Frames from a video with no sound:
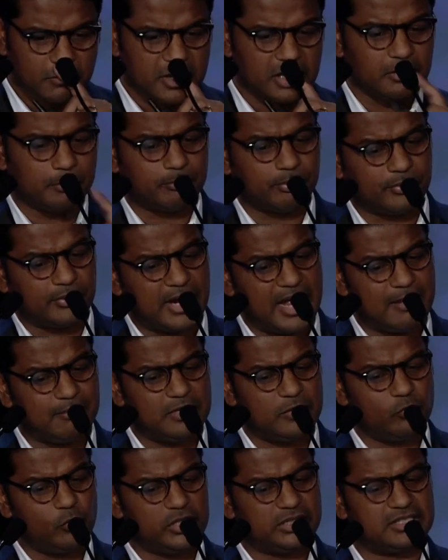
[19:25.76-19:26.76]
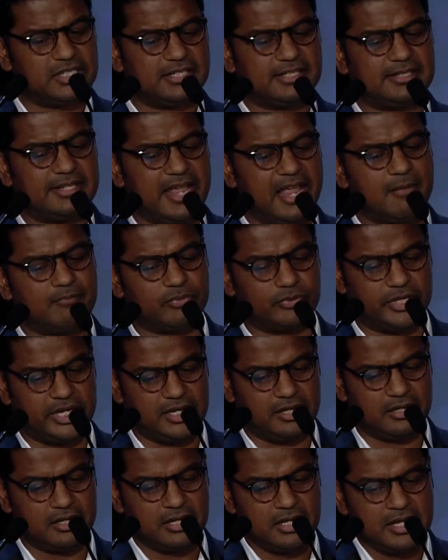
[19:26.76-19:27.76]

The problem with this tampering